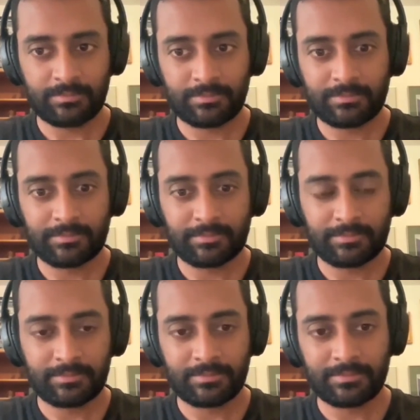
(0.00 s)

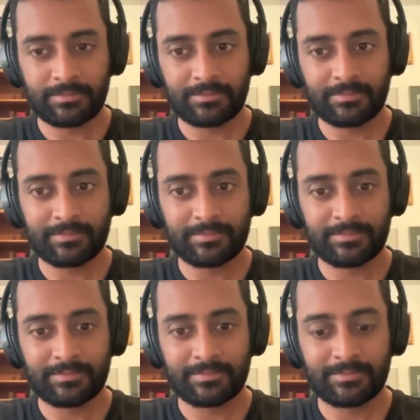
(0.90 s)

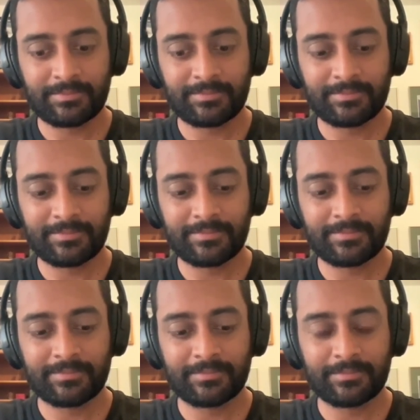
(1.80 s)

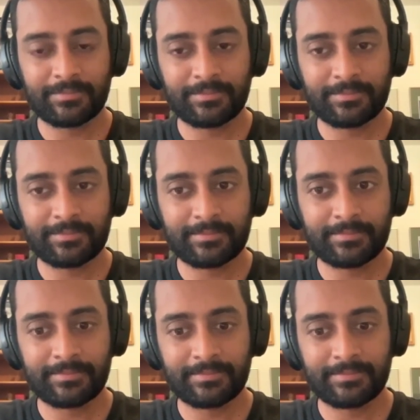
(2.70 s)

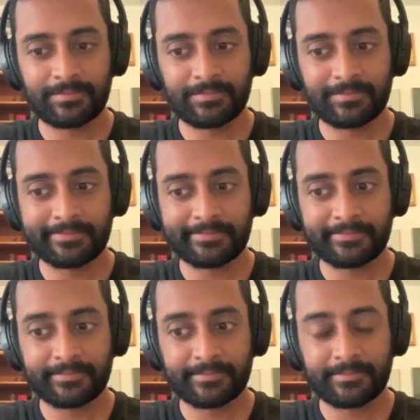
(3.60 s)

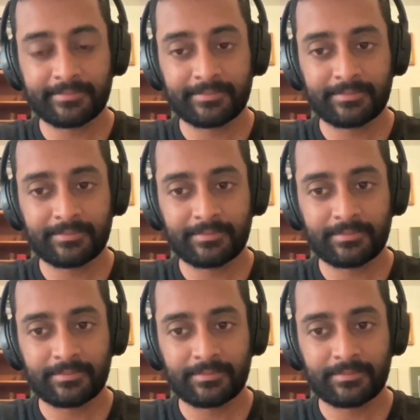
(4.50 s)
This person isn't speaking.